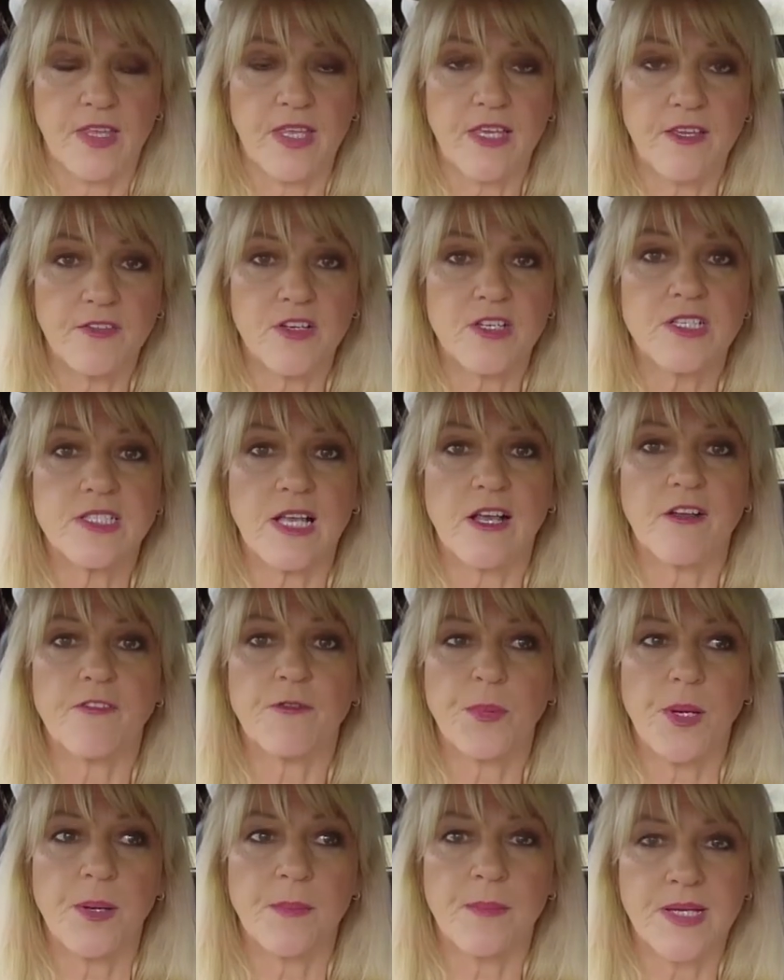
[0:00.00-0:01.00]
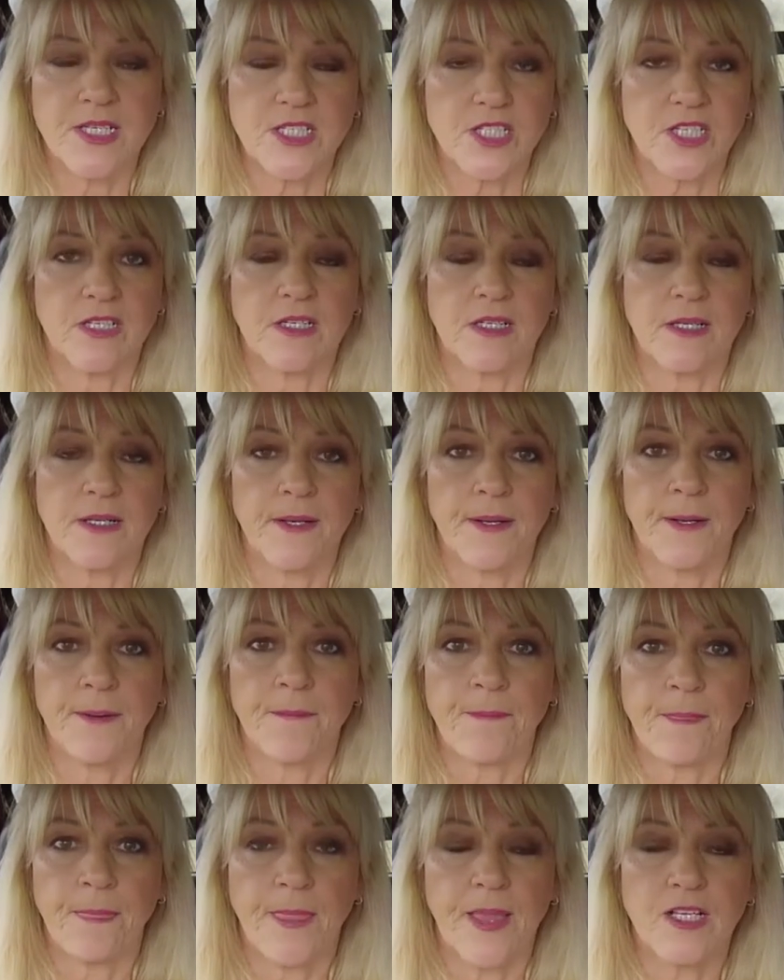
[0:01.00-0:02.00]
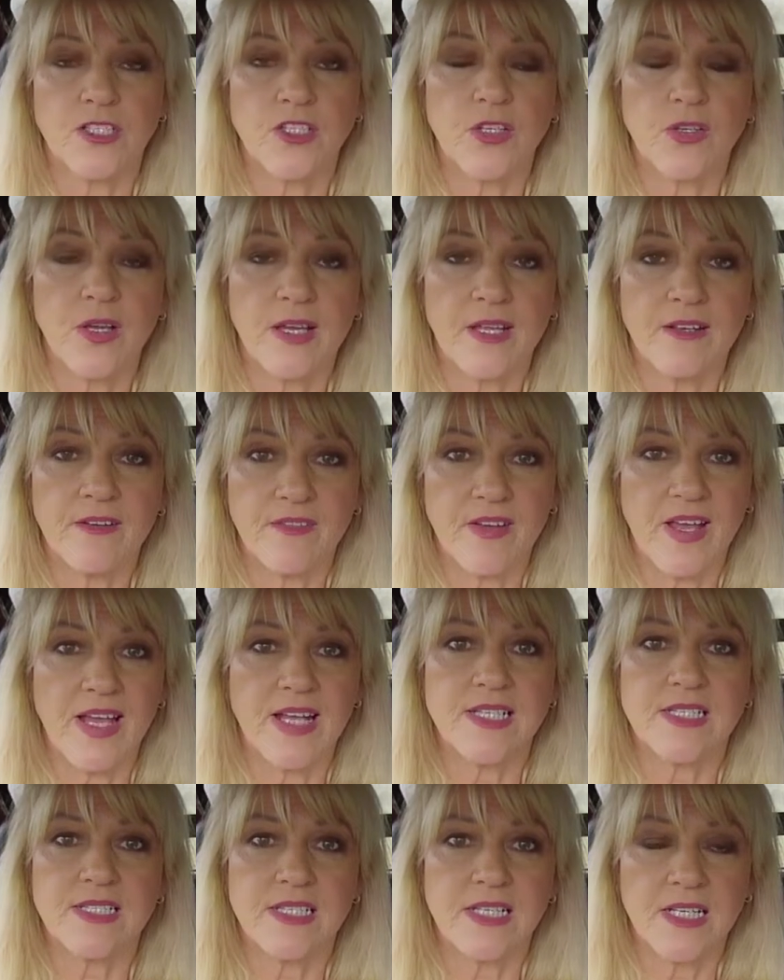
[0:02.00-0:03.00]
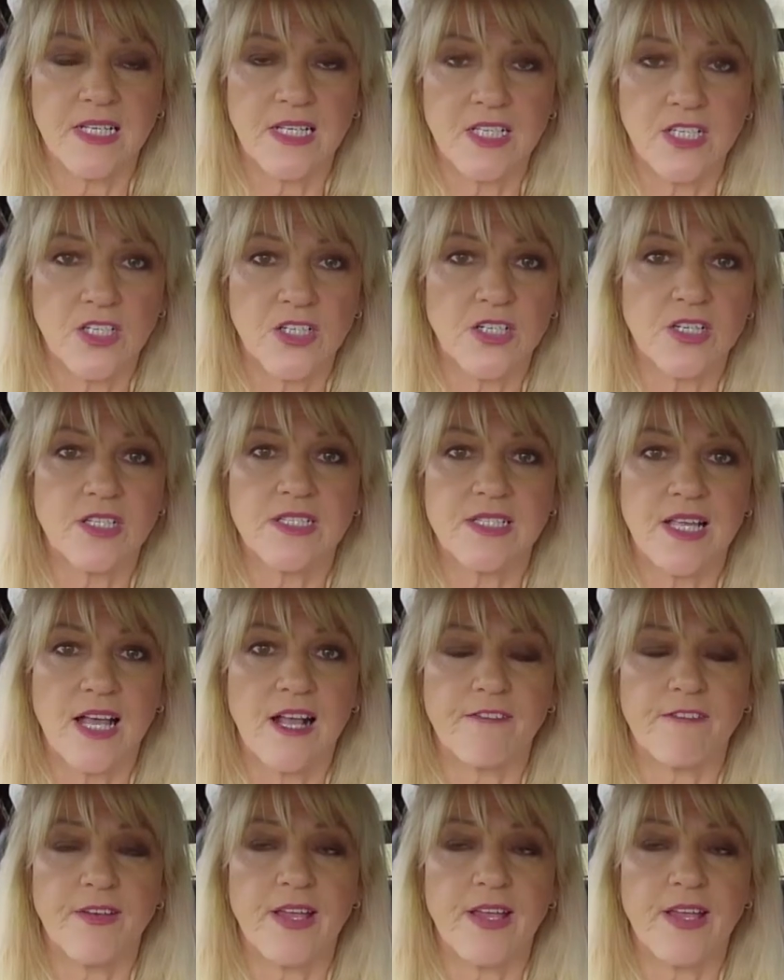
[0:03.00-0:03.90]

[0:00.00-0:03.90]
Give yourself permission to invest in yourself.